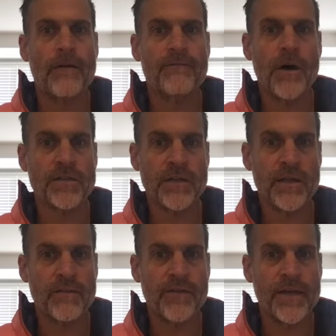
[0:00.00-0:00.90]
falls on
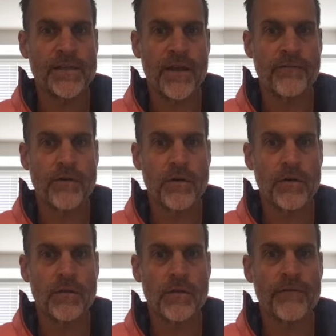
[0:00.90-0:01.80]
its face
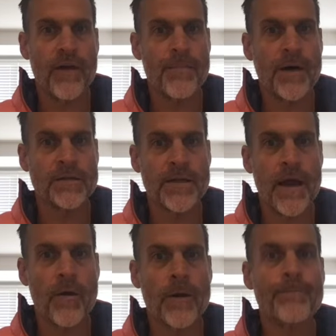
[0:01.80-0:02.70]
after 35 miles an
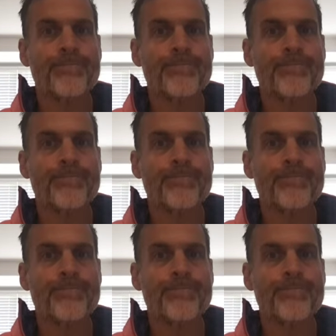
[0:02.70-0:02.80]
hour.